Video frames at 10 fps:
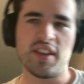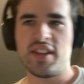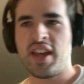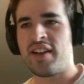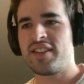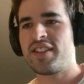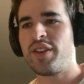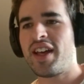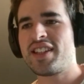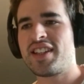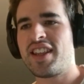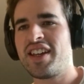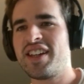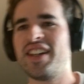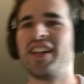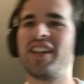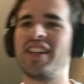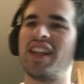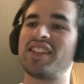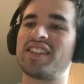yeah, so that's the
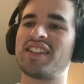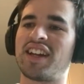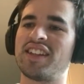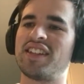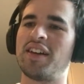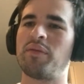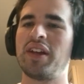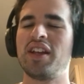second step.